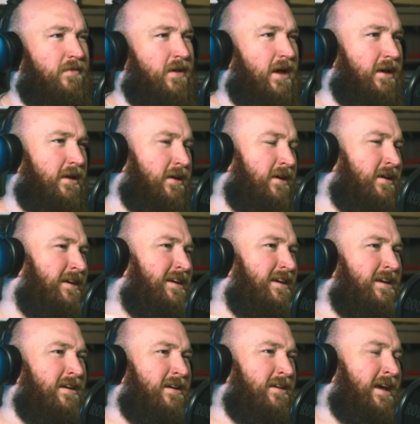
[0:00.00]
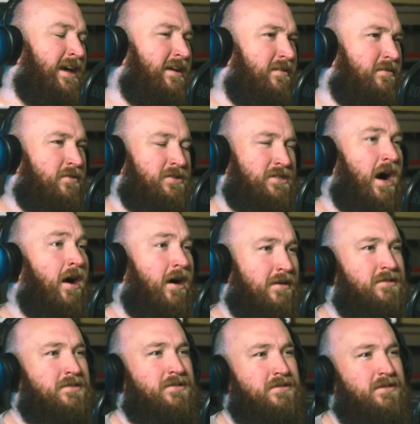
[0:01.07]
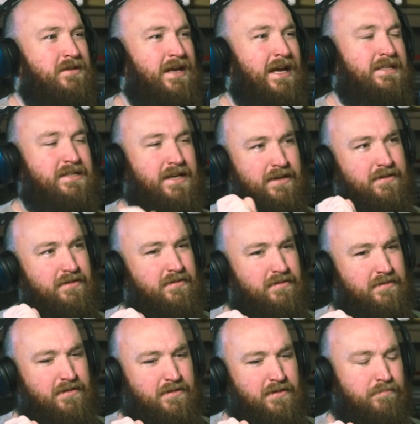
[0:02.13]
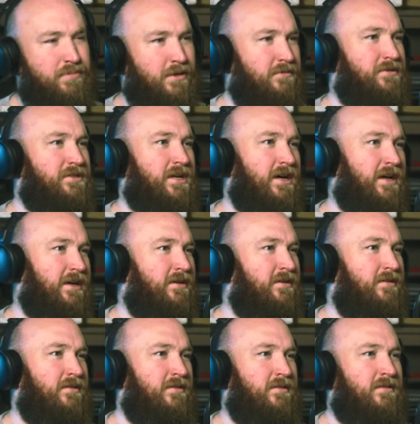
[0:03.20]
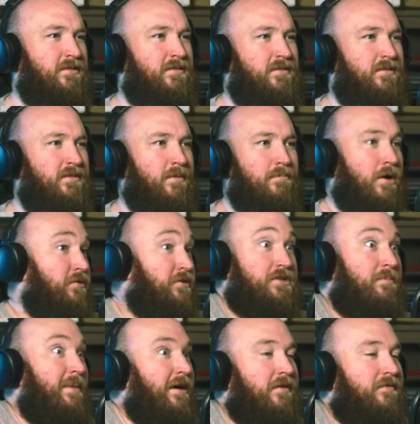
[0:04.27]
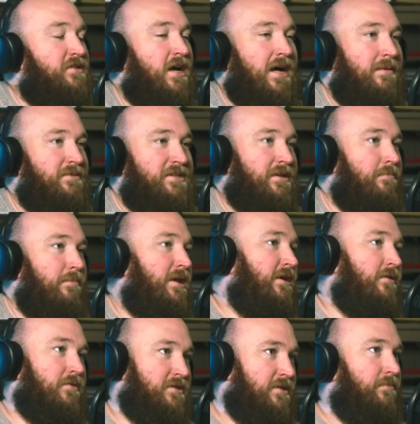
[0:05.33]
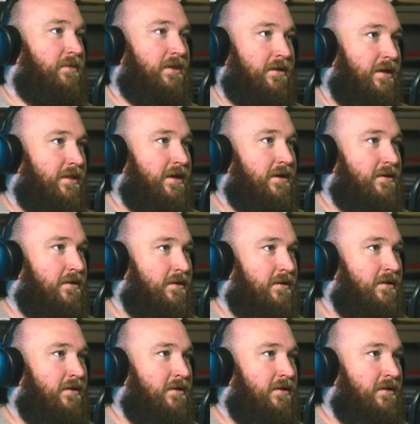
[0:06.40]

of like darts hitting the bullseye the most amount of times in a minute or something like that.